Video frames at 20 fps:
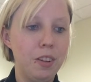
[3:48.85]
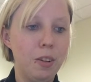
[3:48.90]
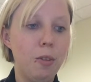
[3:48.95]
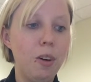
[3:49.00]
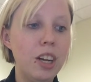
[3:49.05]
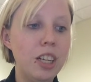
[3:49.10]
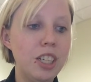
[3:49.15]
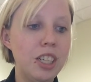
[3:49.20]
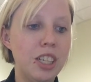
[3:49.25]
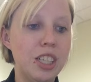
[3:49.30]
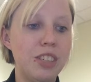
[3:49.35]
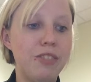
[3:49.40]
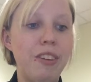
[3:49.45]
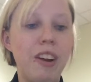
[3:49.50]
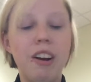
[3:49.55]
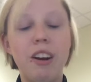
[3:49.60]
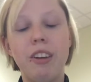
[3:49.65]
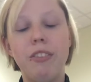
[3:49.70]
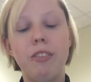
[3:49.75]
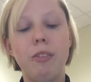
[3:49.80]
questions
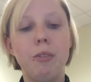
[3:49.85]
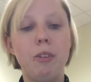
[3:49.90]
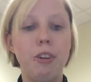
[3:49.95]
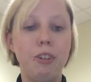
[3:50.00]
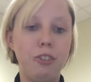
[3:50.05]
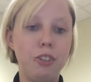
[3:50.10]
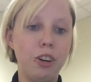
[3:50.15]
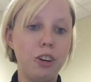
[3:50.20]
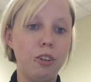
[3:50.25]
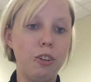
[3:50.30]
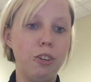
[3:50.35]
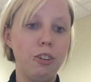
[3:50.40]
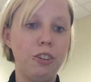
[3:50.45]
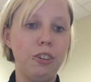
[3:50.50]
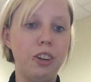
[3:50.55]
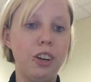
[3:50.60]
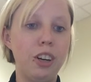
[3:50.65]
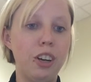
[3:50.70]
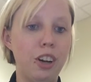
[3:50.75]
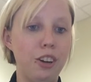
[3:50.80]
vary from culture to
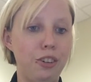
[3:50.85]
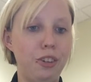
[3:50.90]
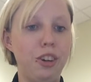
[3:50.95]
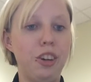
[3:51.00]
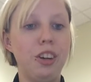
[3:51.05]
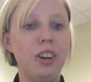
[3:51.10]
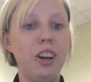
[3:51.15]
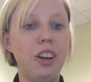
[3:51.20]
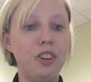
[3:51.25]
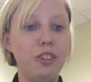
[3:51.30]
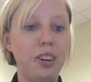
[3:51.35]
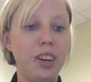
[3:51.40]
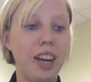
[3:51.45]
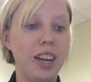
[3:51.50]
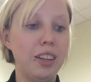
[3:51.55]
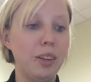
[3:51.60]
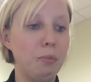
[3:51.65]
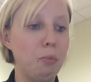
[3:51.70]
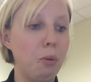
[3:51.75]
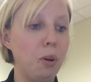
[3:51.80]
culture and country to country,
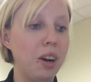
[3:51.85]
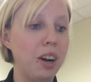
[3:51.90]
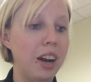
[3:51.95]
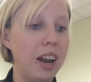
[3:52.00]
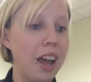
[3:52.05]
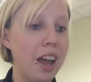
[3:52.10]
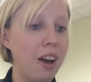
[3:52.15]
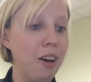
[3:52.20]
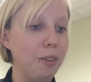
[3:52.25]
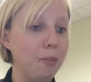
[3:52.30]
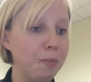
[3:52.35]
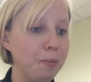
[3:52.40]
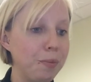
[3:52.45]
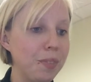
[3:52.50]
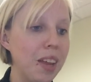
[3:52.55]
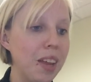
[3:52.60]
as it pointed out.